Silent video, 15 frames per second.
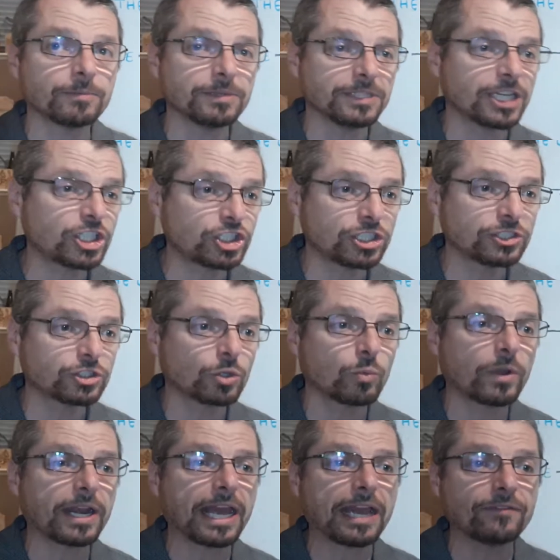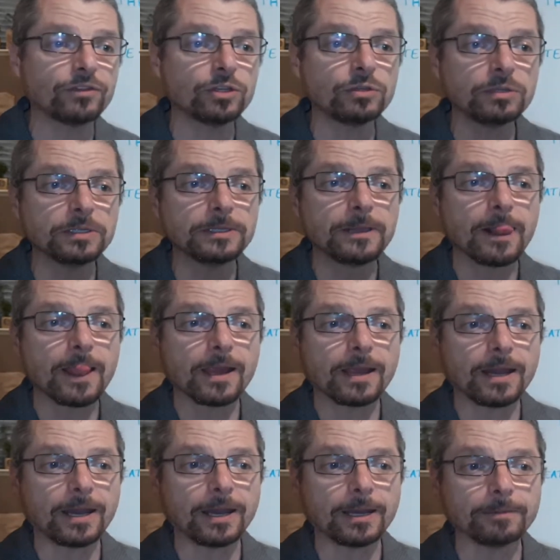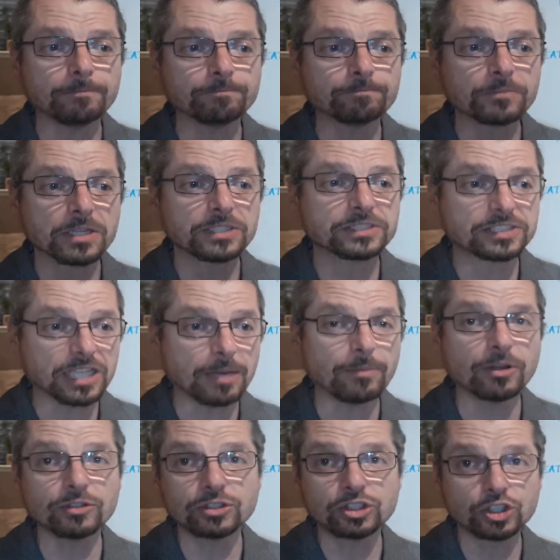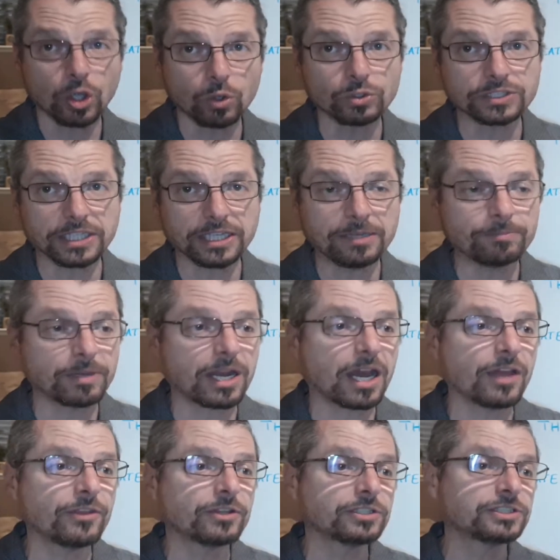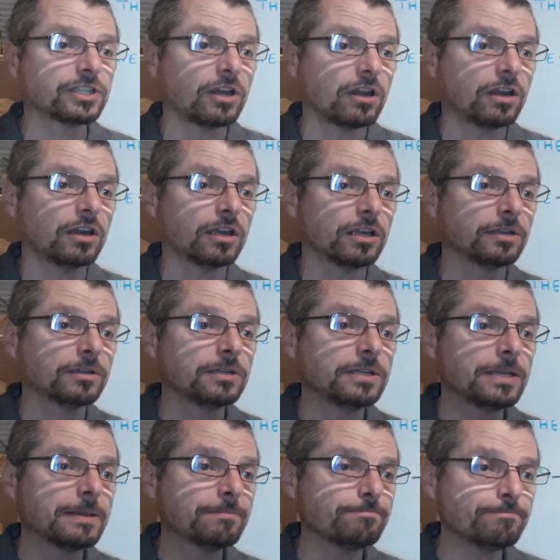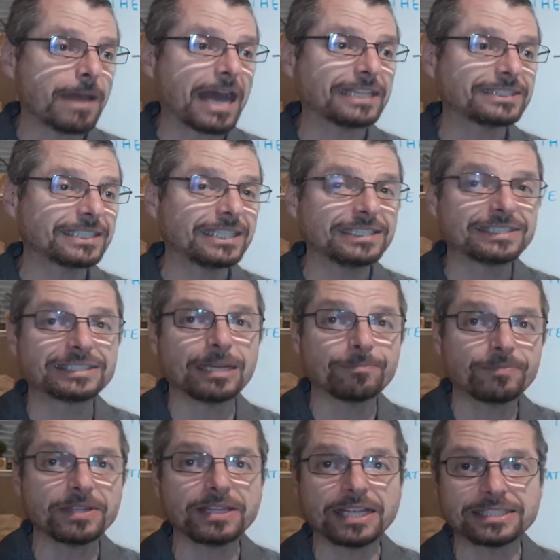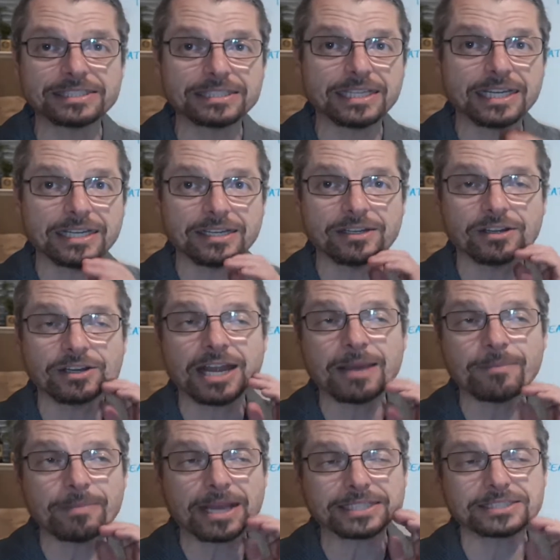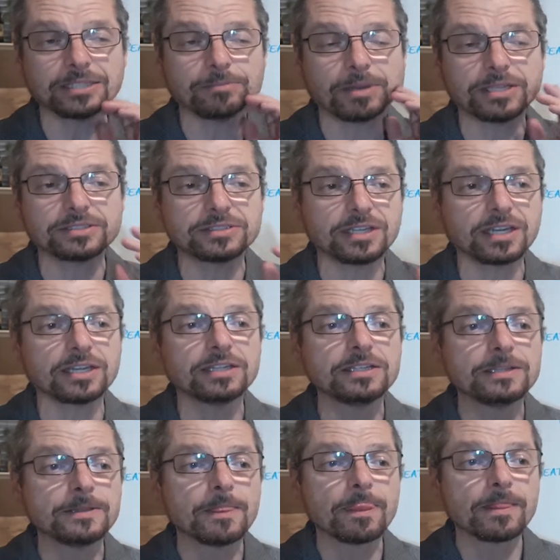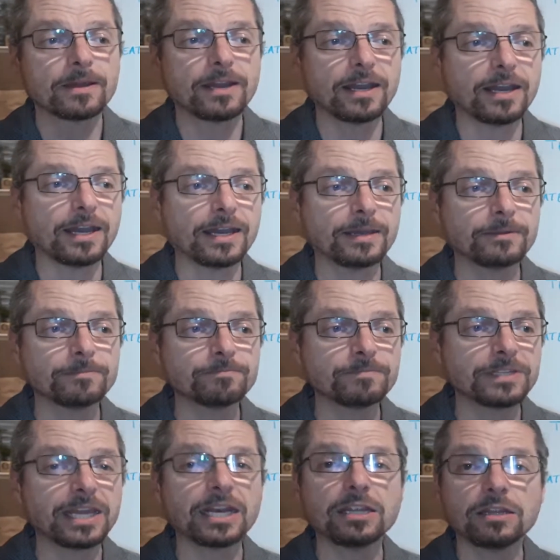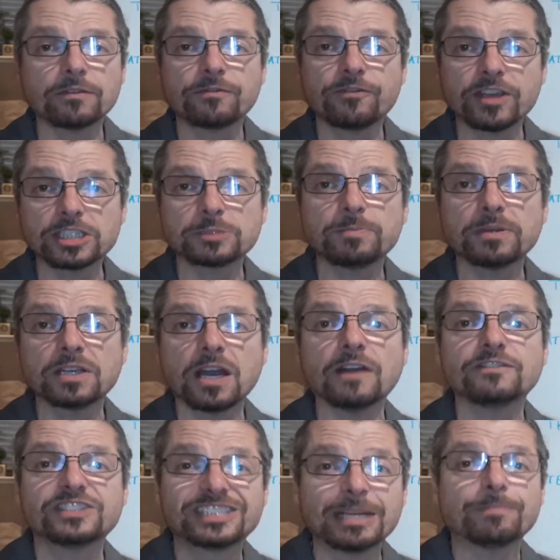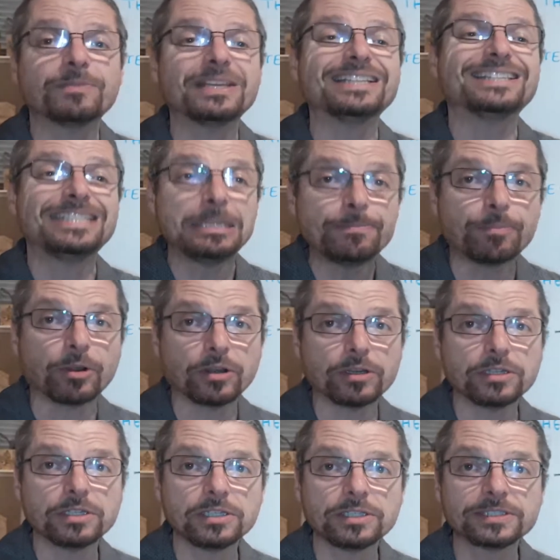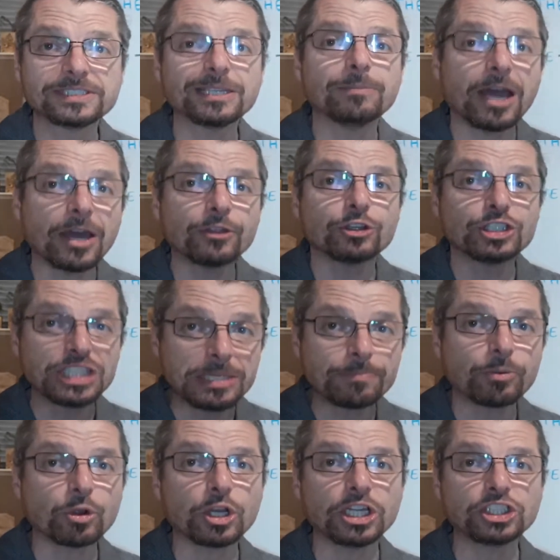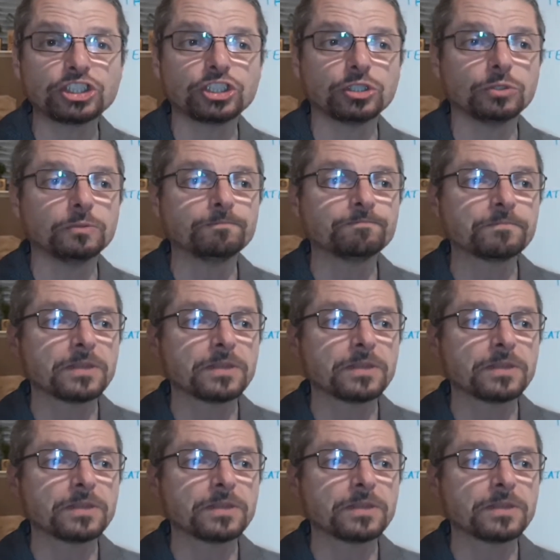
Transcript: addictions or what have you, some are chosen, but others are masking something that's, or not masking, but getting their fix of something deeper, some other deeper issue.